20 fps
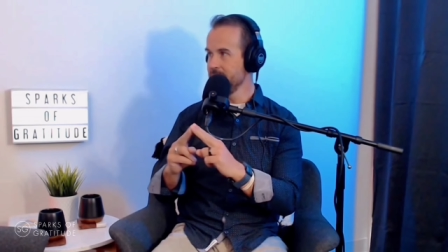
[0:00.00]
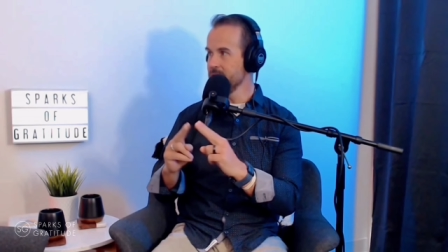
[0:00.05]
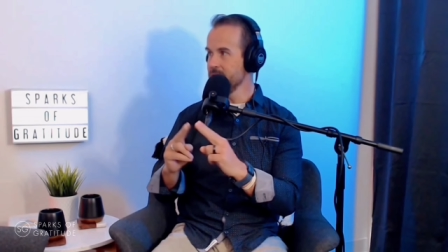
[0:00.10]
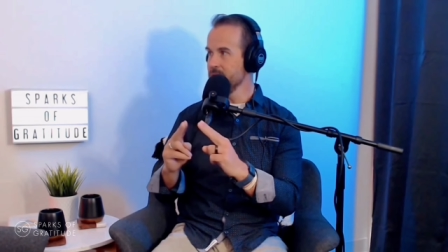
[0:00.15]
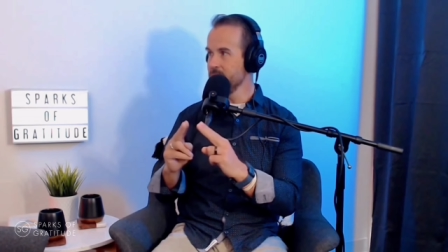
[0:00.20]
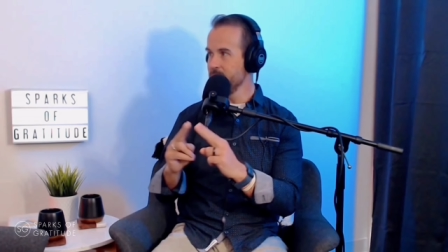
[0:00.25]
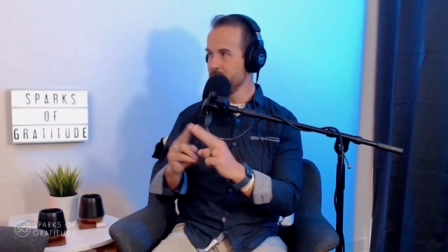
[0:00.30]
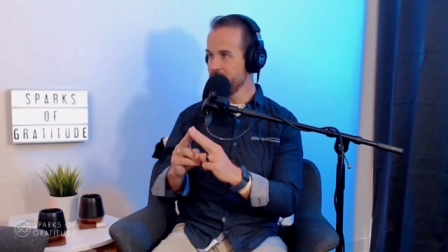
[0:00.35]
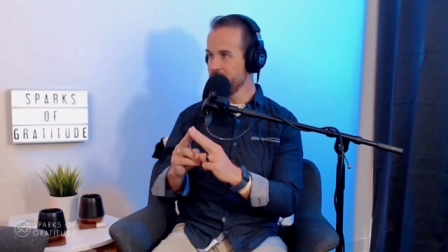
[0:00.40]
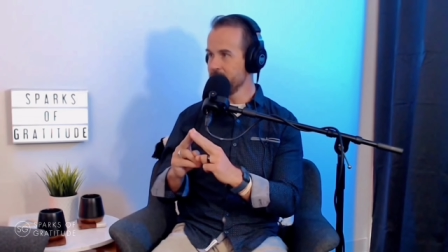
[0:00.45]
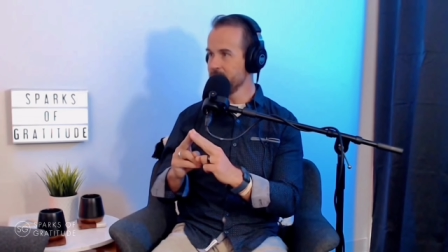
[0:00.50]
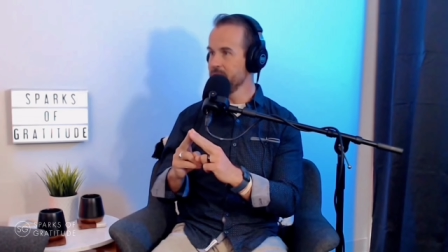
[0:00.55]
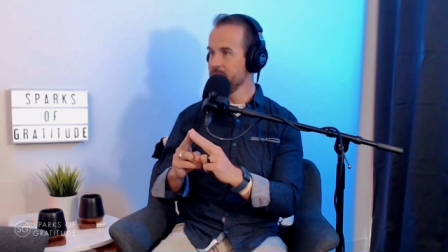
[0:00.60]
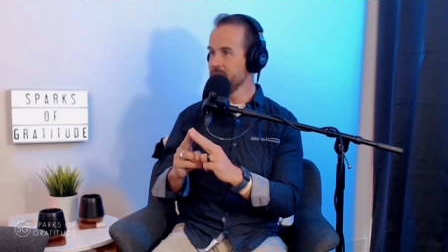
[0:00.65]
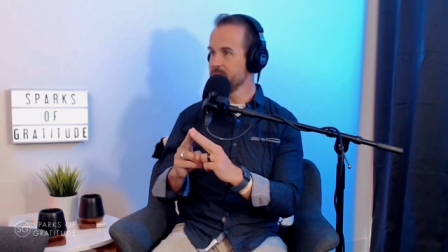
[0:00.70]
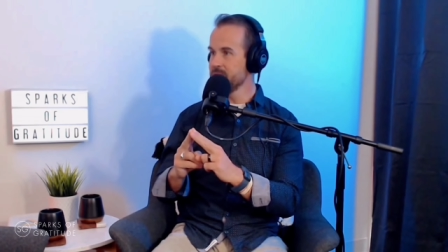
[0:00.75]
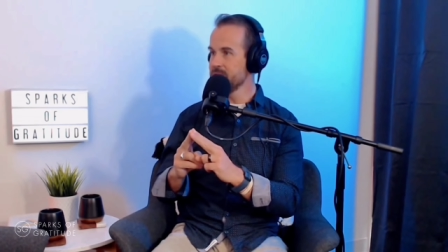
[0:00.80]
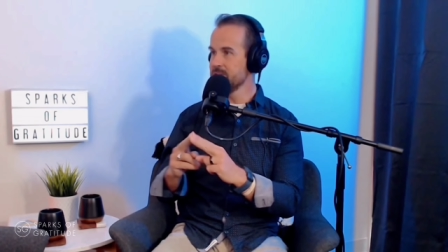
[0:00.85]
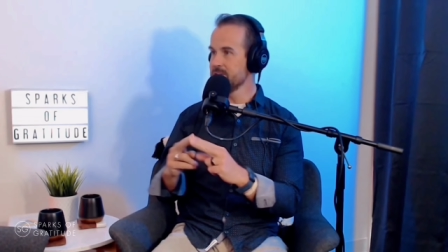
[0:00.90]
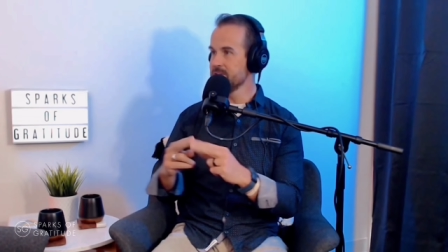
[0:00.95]
You put your
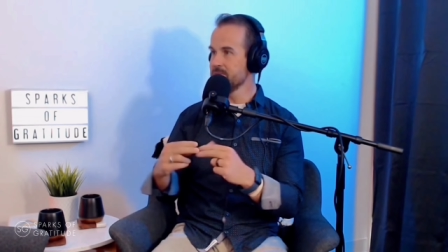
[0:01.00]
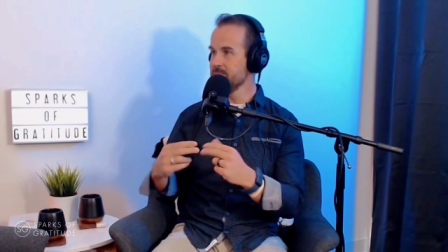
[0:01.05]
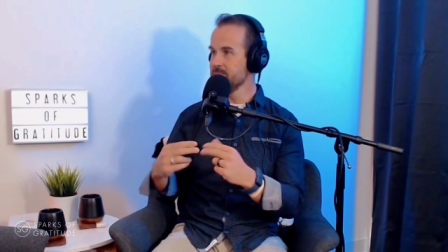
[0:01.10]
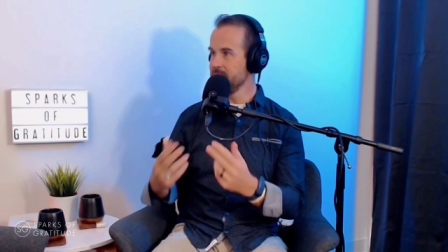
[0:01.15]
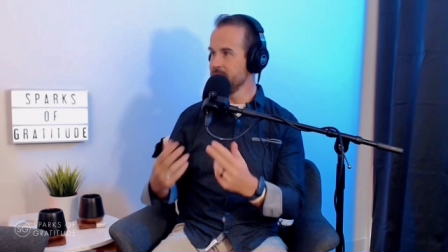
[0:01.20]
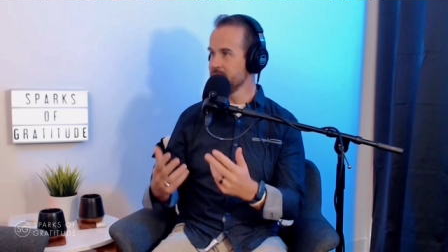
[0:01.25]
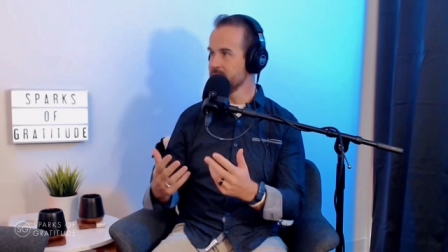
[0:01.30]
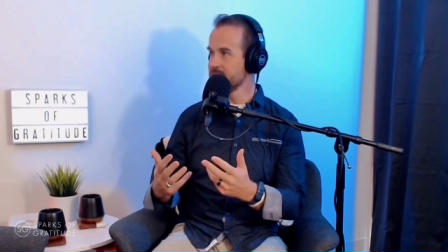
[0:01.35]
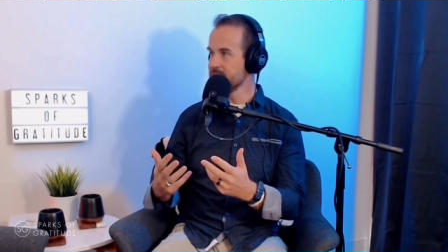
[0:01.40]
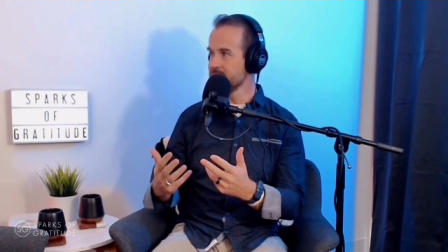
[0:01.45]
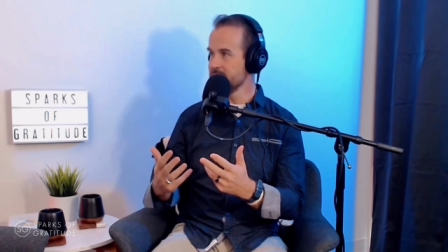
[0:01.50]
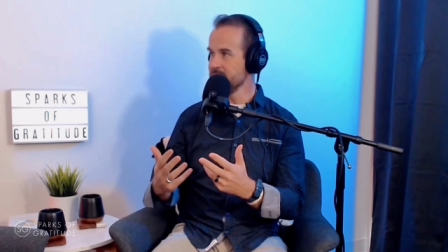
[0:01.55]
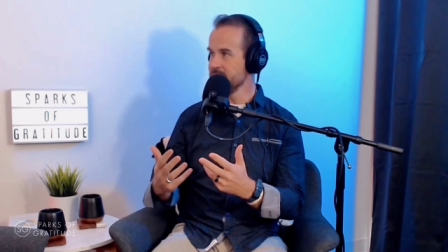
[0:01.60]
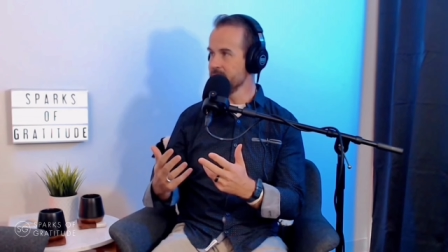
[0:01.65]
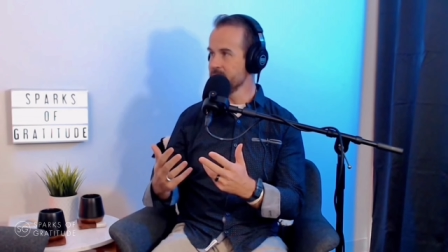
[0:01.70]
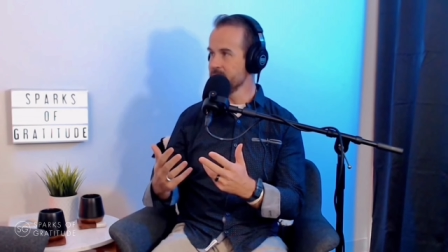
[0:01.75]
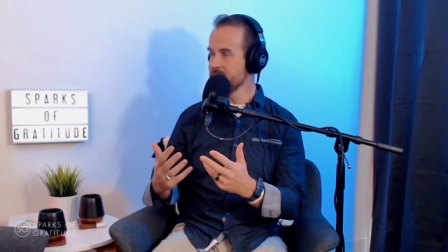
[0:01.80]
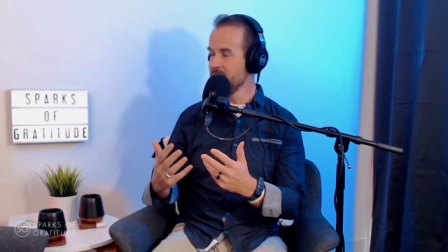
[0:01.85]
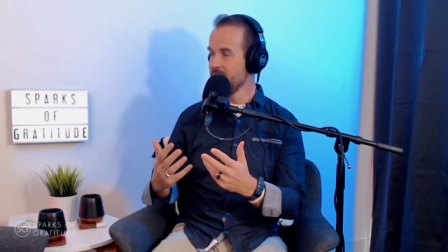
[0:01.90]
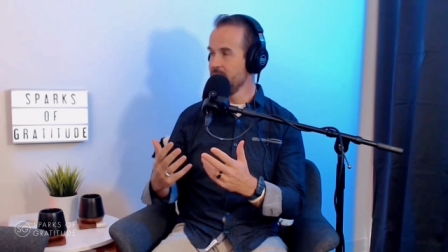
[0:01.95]
lips to someone else's
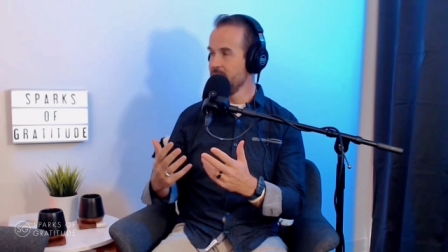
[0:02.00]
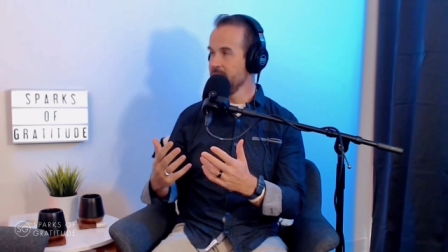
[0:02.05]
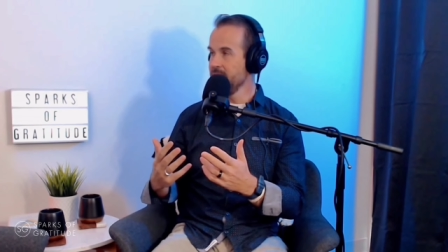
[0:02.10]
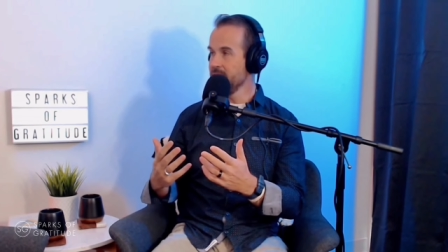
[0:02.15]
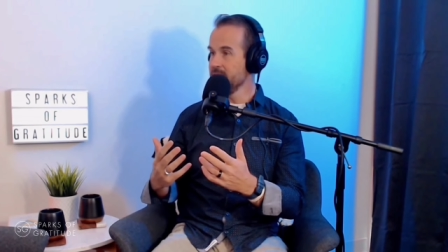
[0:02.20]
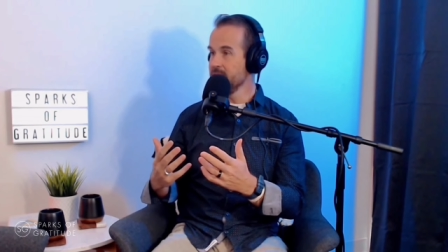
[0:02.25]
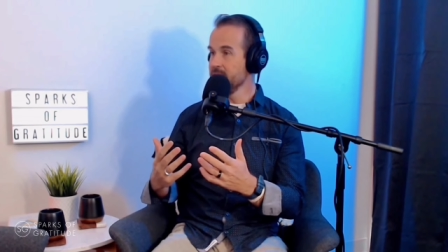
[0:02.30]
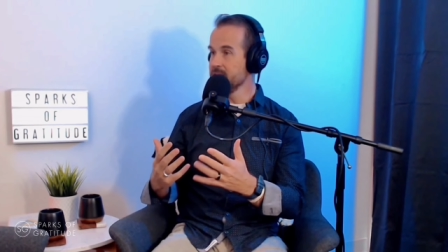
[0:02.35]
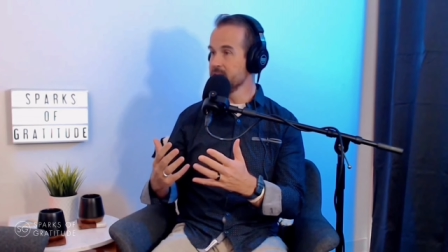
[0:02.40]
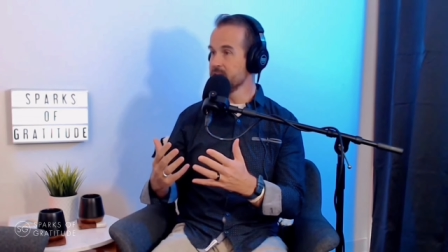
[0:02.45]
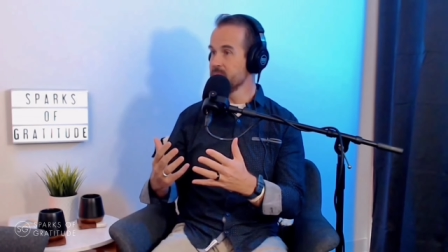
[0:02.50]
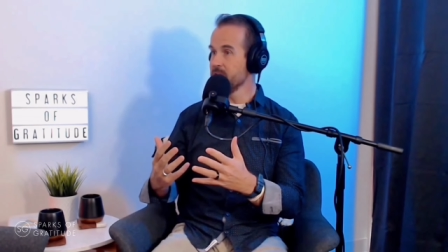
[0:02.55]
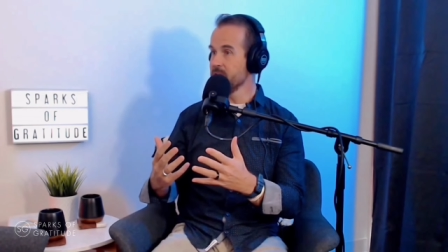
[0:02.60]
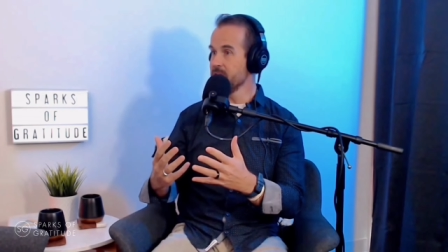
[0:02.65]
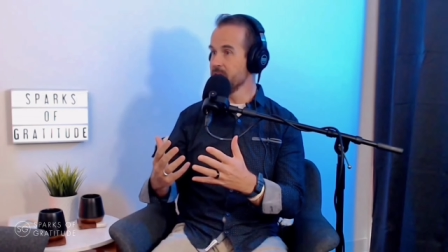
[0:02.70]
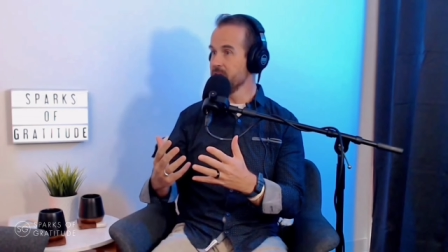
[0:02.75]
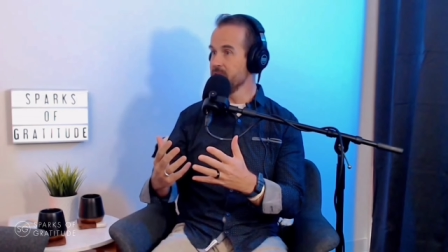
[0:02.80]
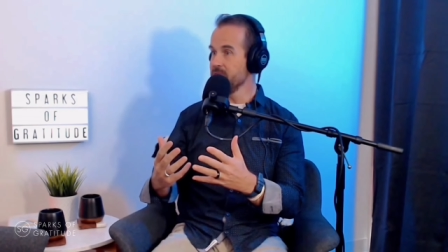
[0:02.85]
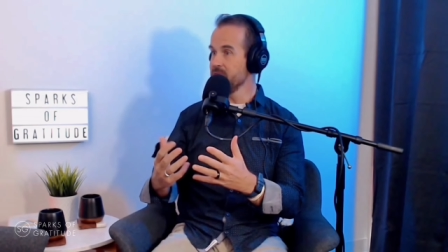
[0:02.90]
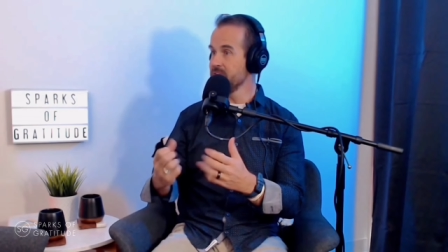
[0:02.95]
lips in the
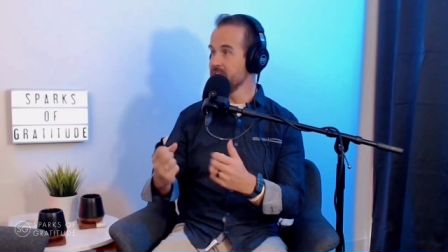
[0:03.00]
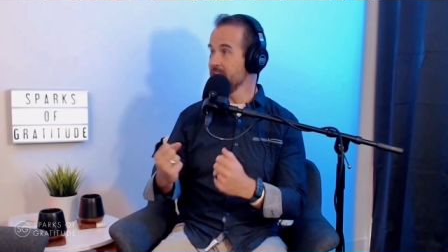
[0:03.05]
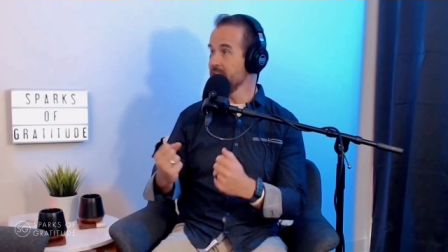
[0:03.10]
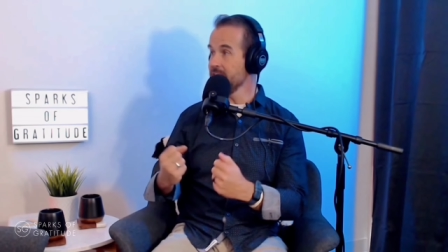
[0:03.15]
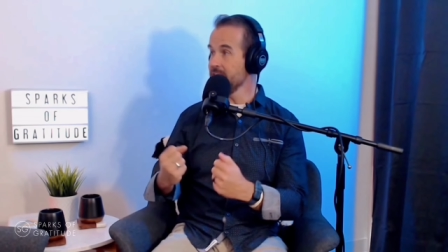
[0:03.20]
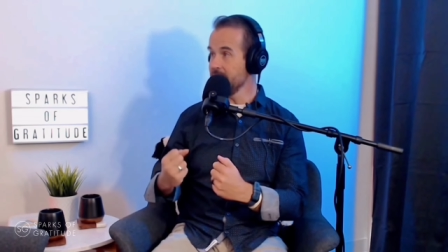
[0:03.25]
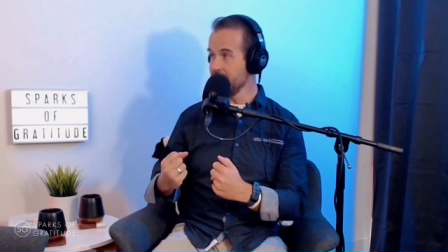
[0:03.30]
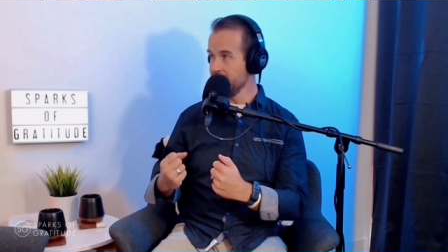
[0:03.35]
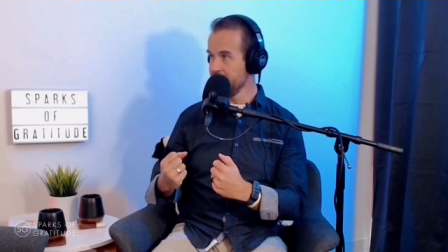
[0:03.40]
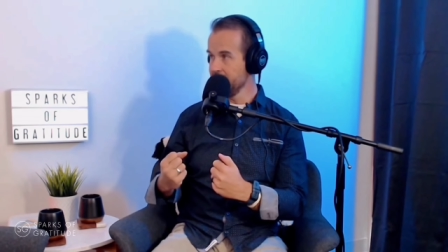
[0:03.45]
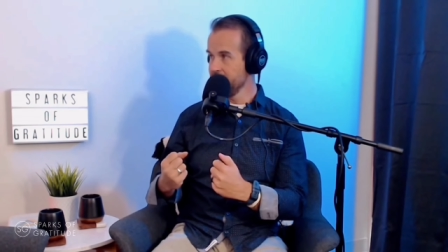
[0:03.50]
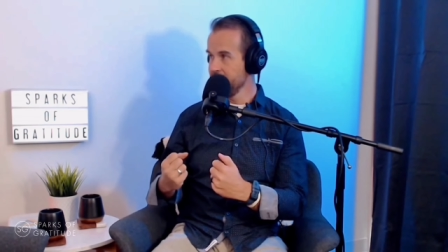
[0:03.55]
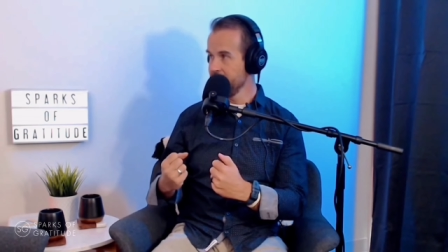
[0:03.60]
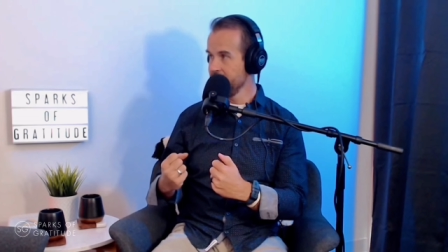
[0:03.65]
spirit of taking,